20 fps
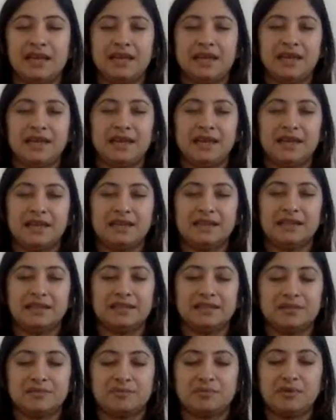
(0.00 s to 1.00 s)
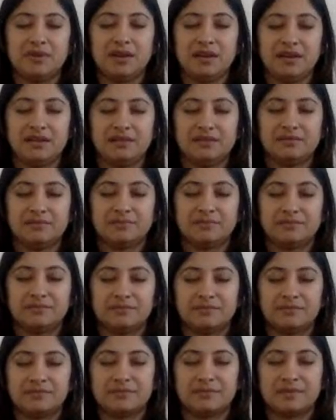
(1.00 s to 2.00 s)
And let's pray.
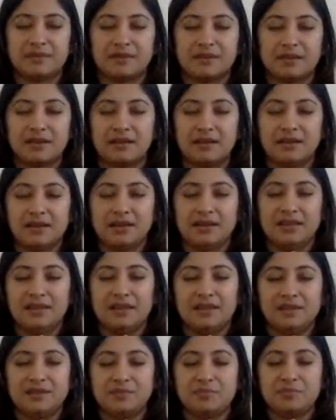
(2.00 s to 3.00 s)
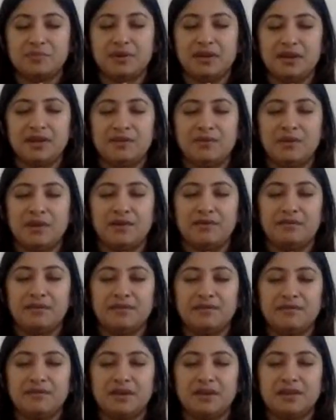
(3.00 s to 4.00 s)
Let's pray to
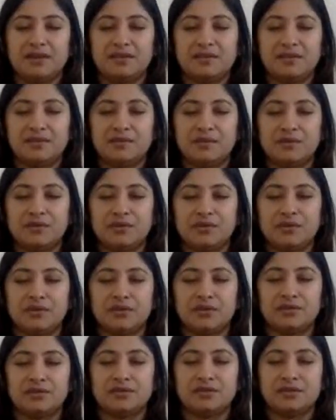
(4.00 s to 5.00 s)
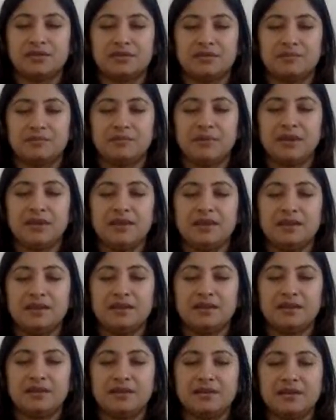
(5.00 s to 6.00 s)
everyone who could be
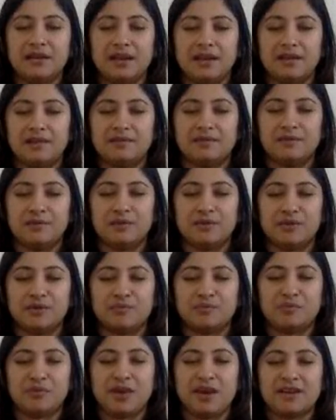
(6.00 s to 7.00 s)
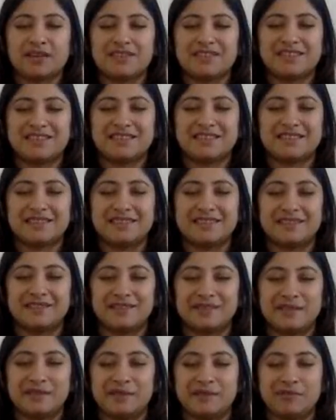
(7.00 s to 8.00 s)
here and who could practice
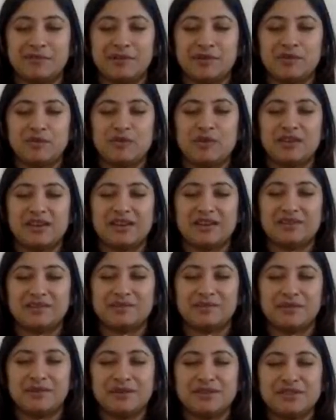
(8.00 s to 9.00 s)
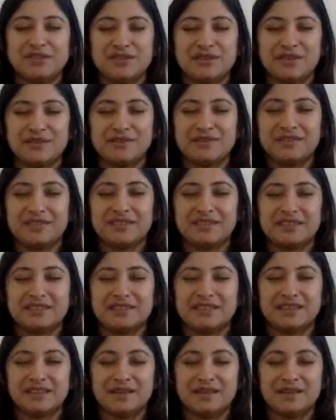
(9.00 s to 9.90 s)
the recorded version of this.